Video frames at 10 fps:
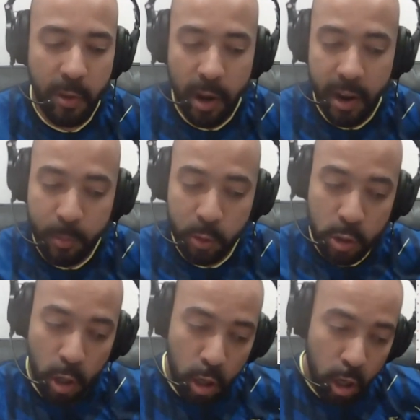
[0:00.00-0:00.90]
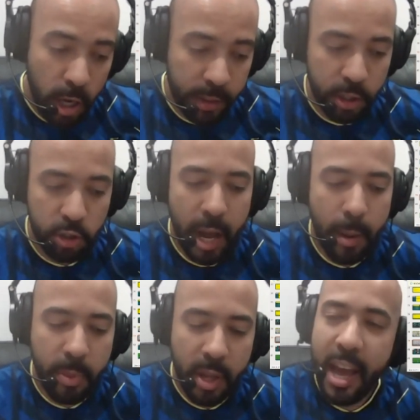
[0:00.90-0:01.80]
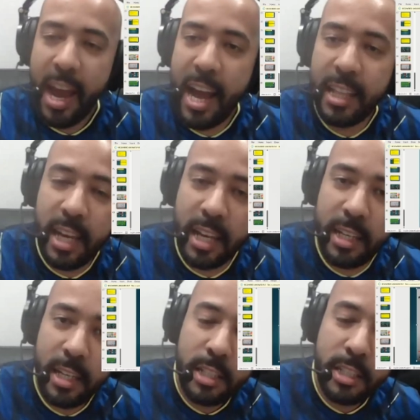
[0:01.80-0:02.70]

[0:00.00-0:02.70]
are able to lure the trap and then